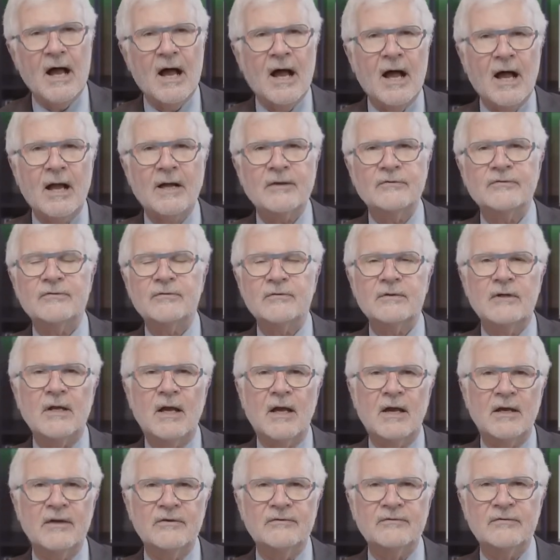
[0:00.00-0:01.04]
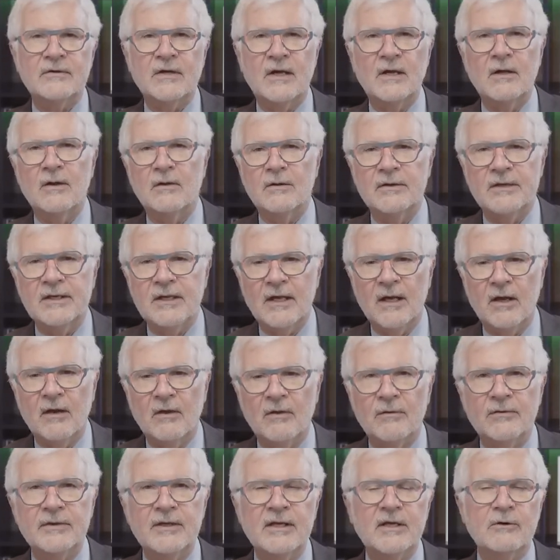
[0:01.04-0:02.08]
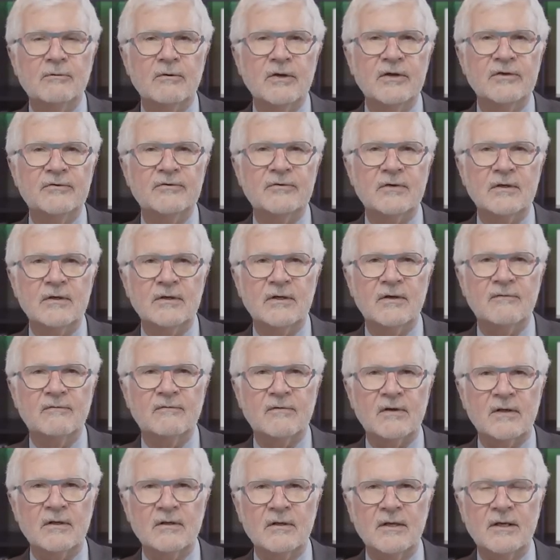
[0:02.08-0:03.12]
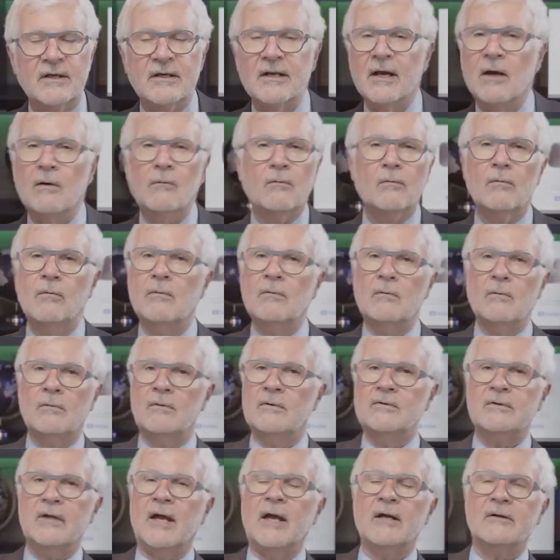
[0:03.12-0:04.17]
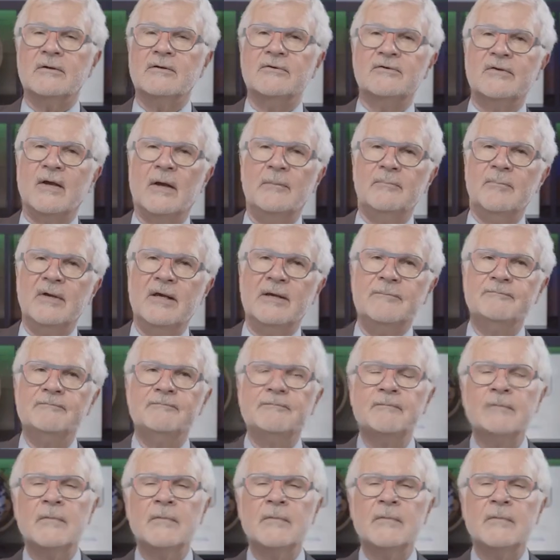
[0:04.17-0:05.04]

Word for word: oxidized L D L decreased significantly. Now, what the heck does that mean?